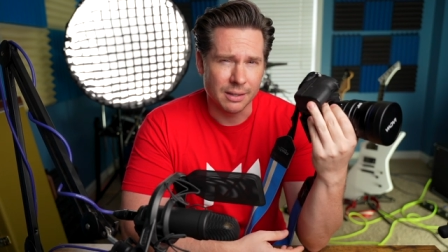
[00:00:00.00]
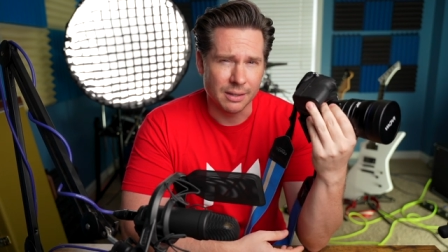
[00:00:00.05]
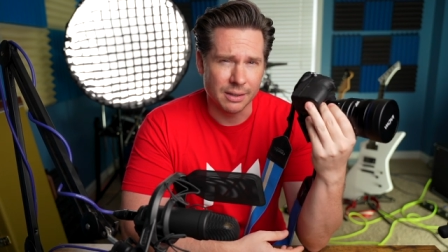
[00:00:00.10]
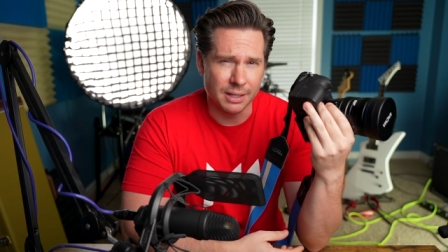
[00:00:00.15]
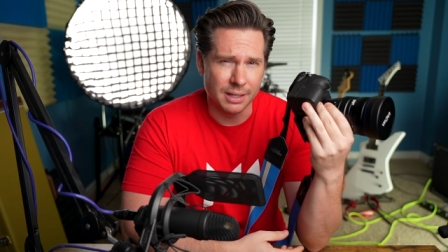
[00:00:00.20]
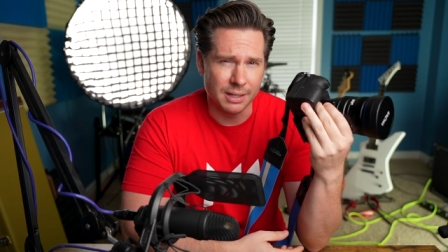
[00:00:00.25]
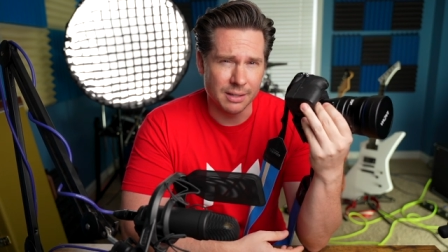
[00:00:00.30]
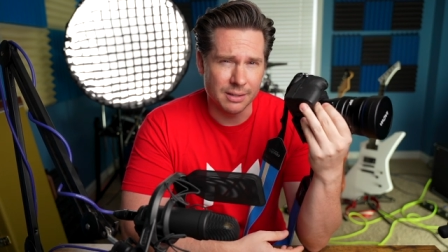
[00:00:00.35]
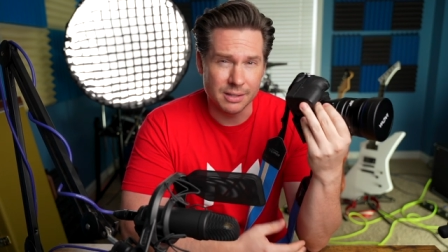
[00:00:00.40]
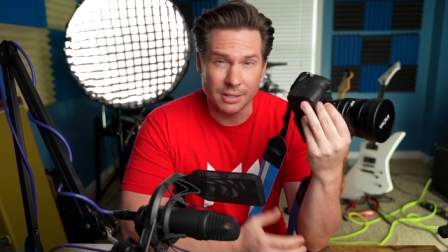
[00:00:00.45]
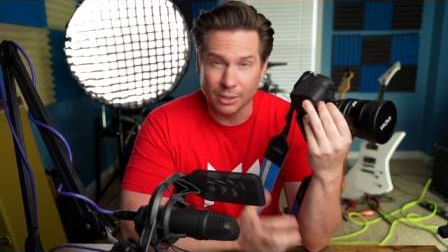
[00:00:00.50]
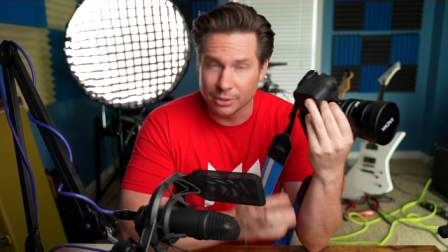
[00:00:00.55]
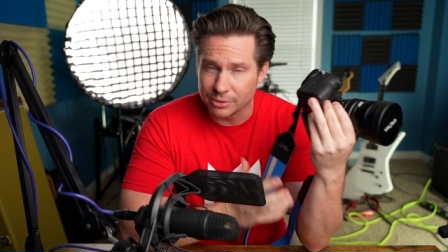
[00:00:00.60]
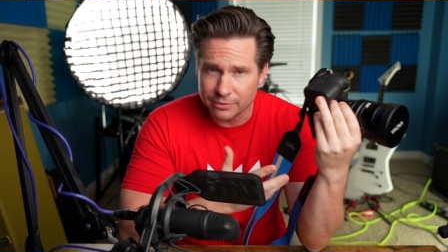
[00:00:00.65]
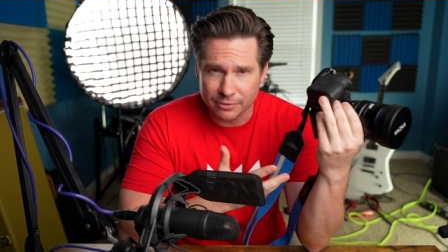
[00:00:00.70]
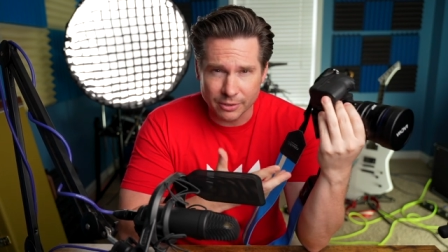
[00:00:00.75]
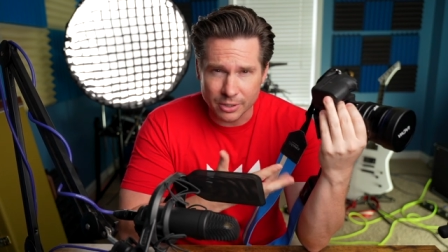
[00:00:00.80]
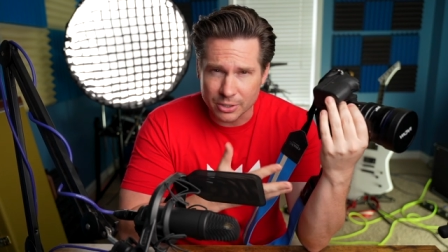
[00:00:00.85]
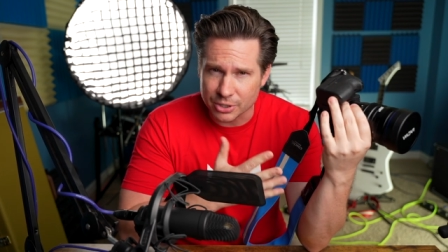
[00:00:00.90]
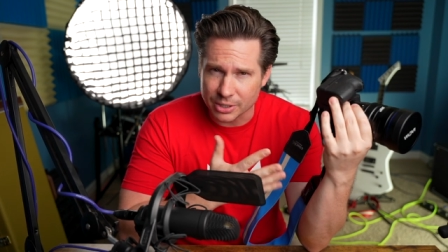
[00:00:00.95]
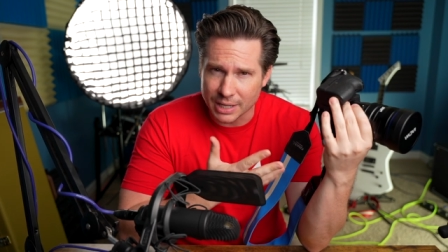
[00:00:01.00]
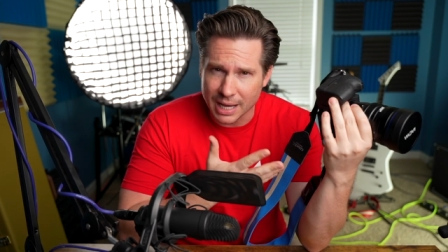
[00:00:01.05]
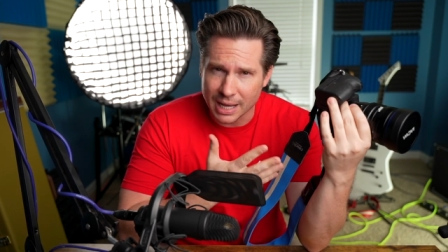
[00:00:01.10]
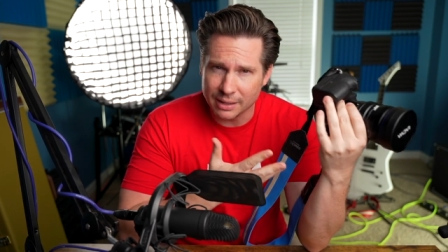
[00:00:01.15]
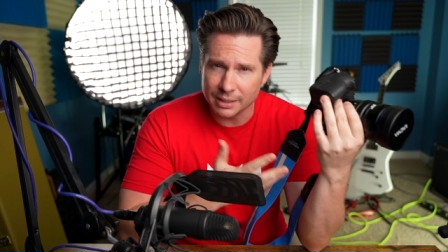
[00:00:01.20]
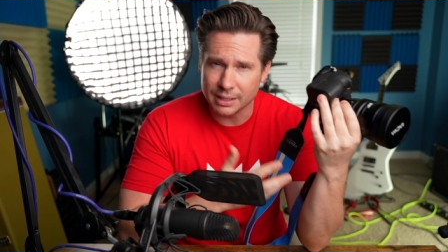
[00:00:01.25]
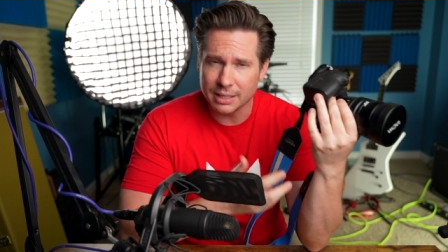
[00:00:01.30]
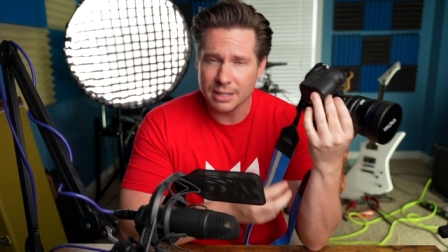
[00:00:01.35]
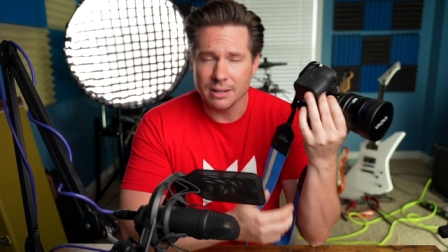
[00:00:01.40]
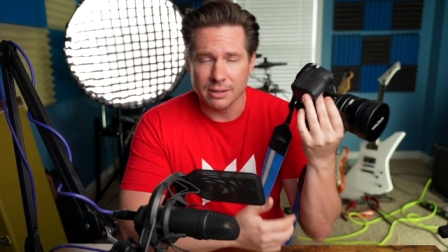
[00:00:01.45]
the tilt
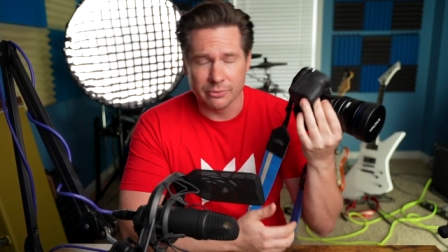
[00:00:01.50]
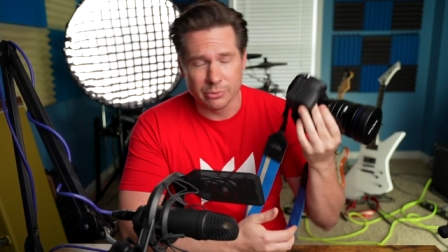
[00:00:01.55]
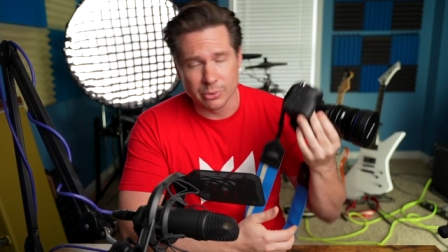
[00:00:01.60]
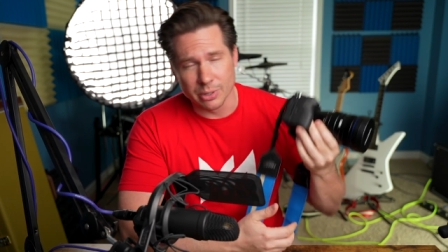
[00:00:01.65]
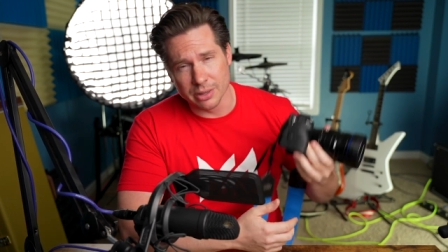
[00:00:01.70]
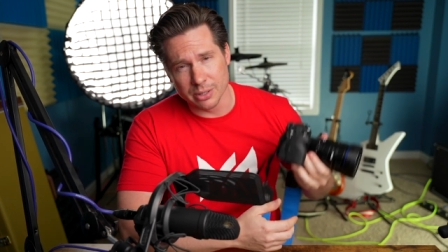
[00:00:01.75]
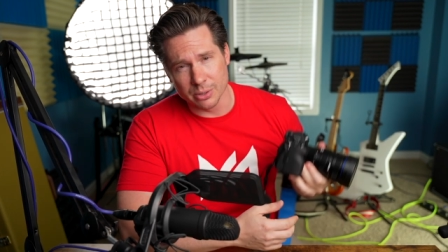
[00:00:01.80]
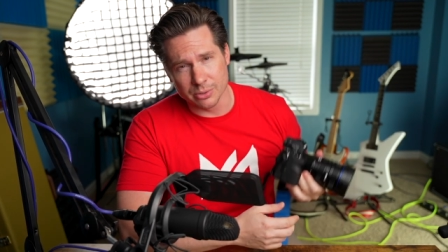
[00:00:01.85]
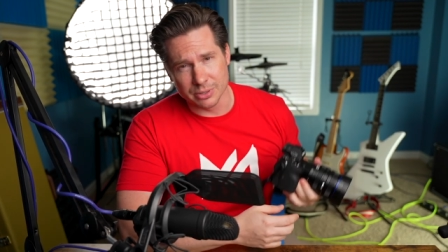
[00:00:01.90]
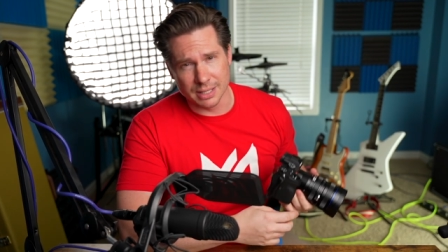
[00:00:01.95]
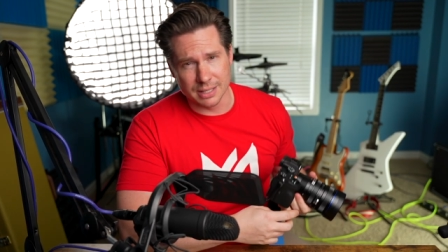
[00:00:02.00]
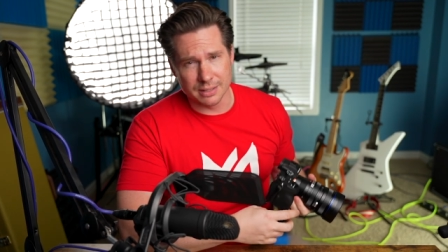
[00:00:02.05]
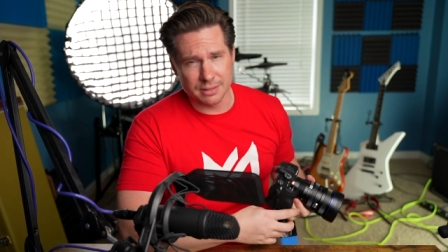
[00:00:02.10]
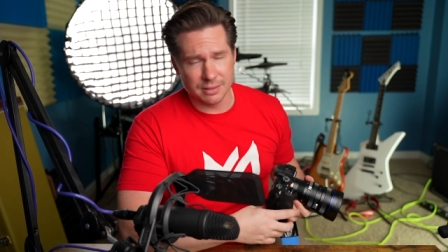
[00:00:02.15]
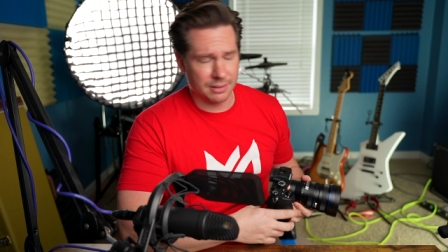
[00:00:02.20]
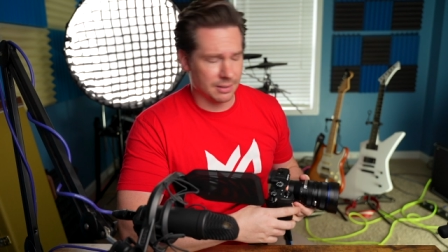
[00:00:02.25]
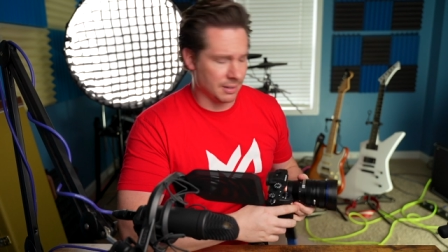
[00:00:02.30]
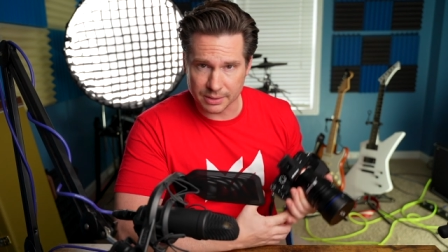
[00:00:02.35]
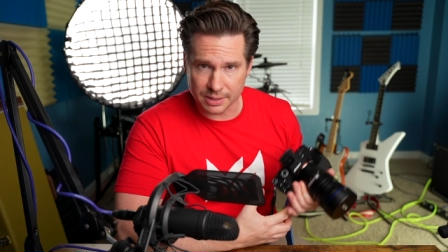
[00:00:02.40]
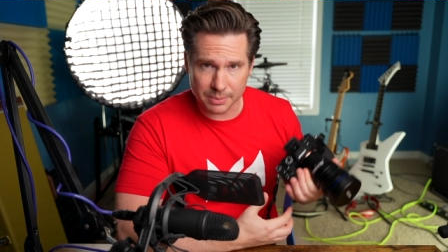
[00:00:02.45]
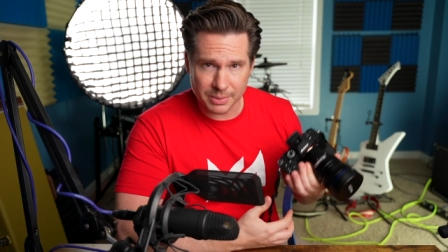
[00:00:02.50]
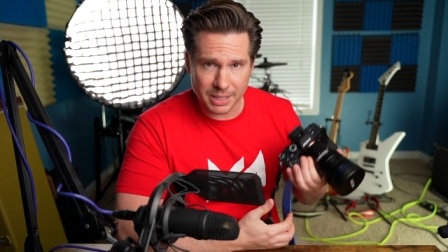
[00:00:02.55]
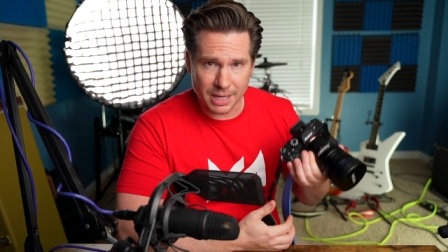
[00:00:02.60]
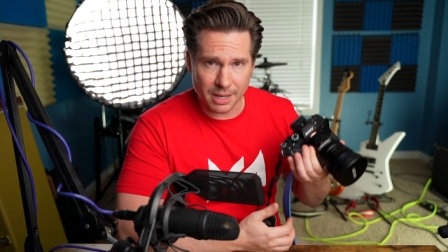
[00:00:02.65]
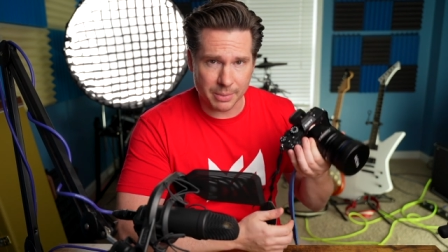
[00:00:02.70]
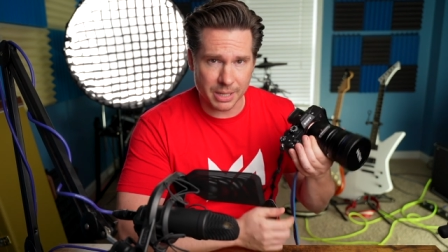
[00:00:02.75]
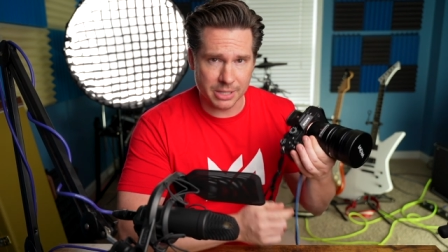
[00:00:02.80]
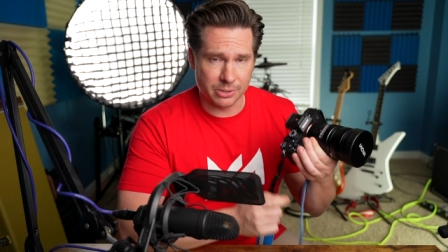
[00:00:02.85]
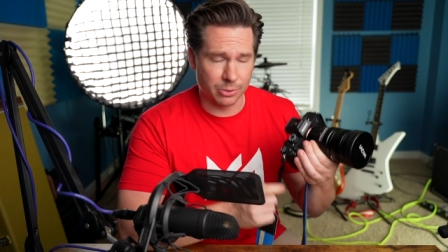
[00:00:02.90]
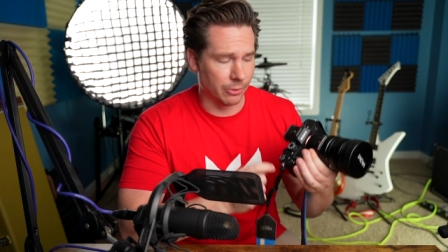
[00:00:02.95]
functionality of one of those lenses. Someday
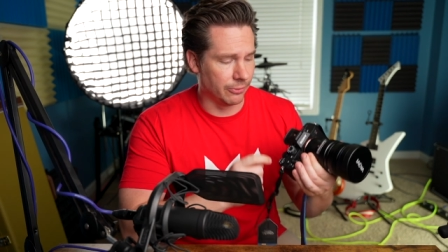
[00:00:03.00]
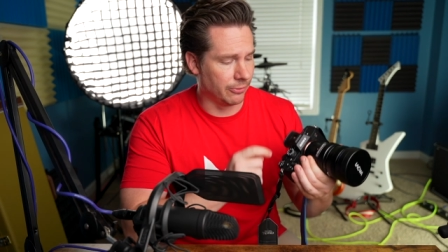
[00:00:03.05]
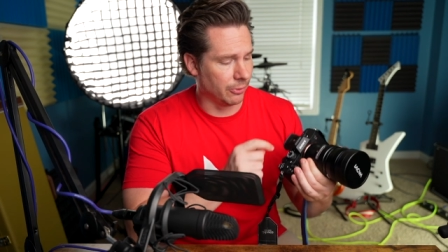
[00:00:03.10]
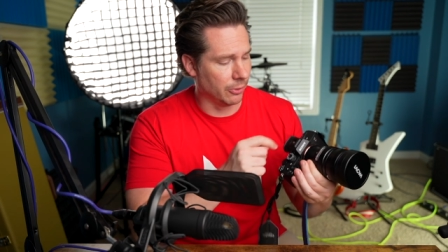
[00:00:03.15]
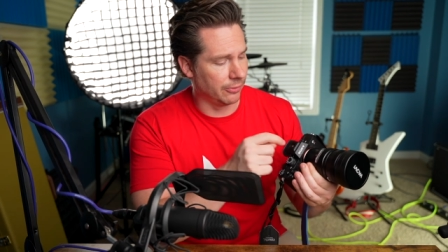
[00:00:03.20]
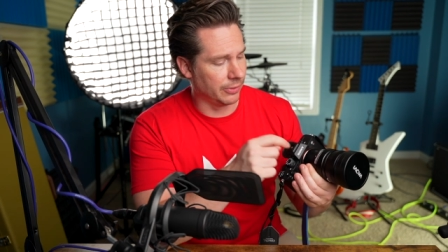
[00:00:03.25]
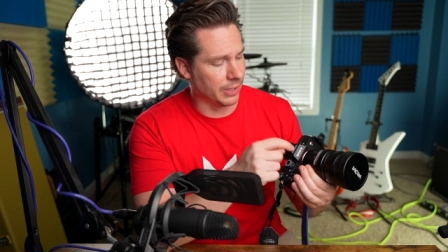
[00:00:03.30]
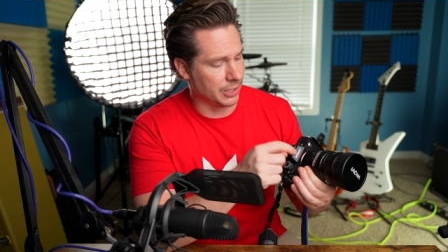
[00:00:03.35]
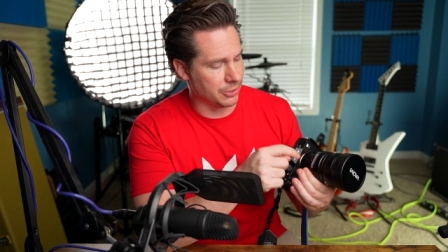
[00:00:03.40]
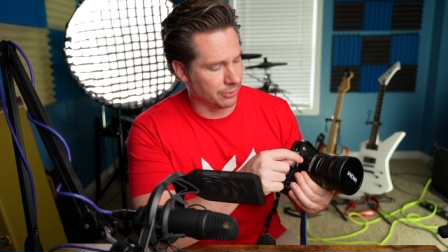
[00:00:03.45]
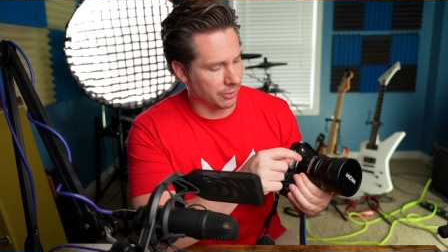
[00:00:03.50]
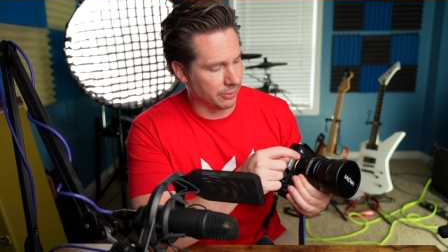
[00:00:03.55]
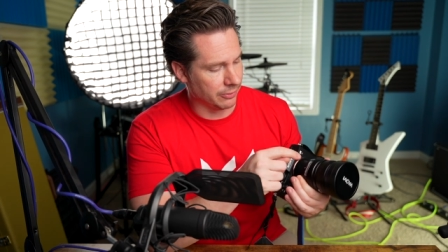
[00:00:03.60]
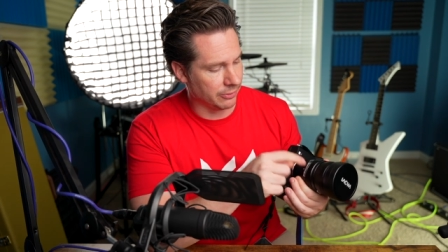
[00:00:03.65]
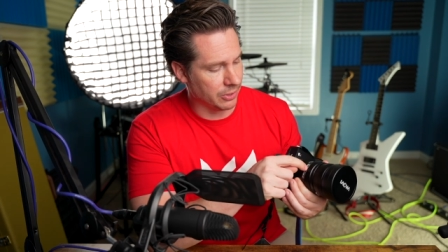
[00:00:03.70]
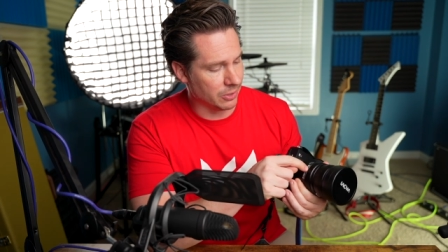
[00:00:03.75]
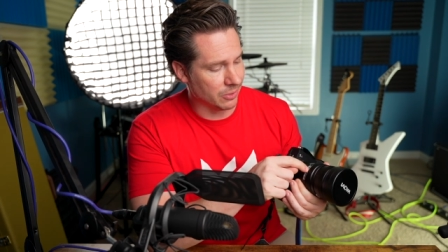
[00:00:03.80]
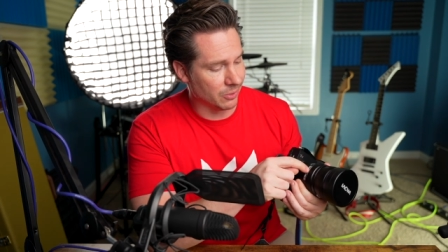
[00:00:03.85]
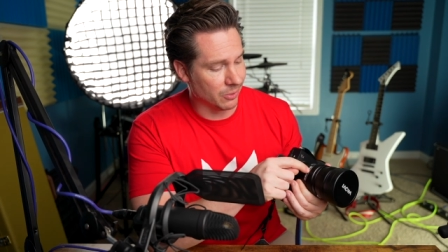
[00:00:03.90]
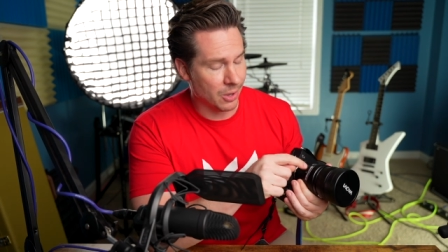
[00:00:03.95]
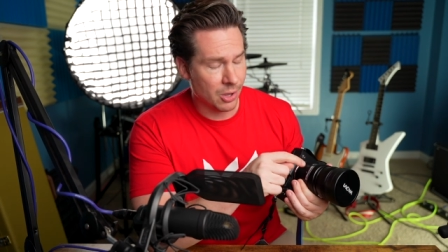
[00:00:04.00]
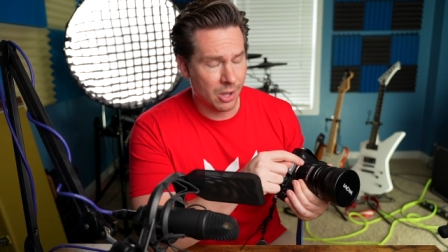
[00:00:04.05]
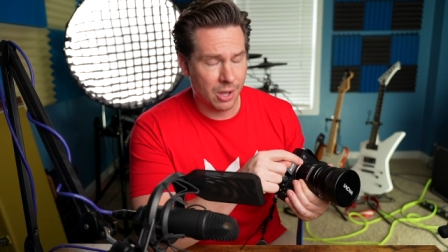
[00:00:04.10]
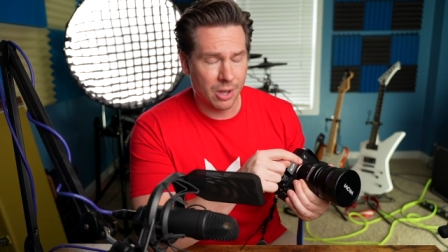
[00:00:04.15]
I might do a full-fledged review